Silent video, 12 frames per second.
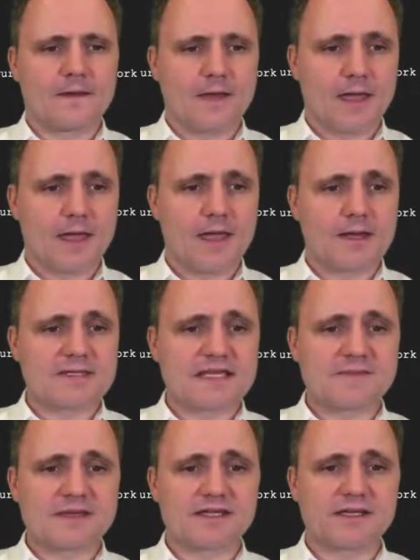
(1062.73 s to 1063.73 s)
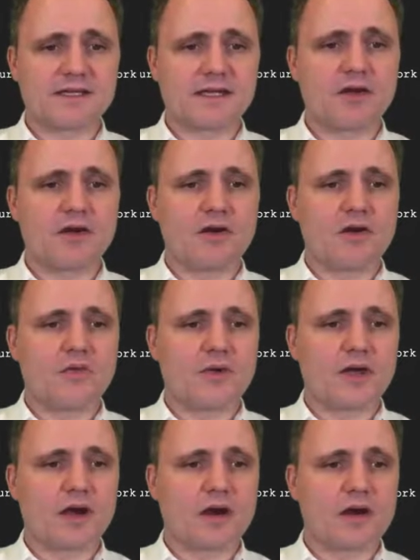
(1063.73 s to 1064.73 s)
And it says basically,
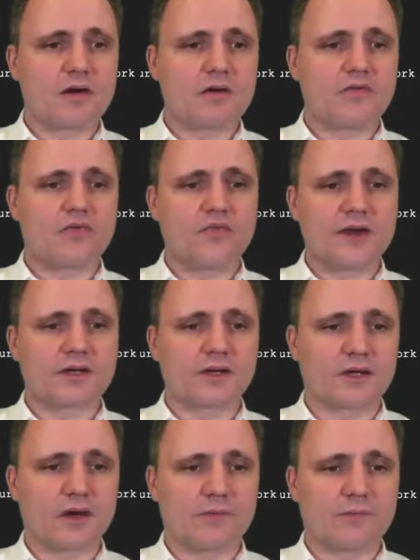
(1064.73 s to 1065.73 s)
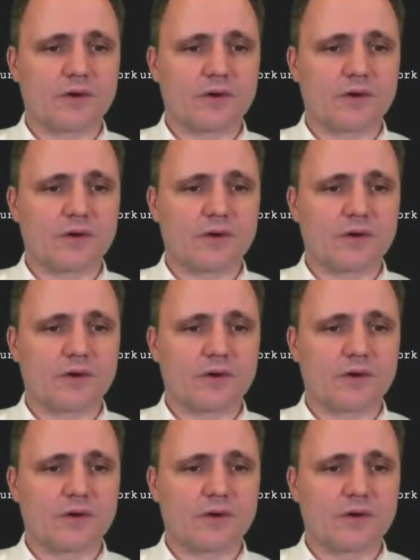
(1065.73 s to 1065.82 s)
we are ready to go.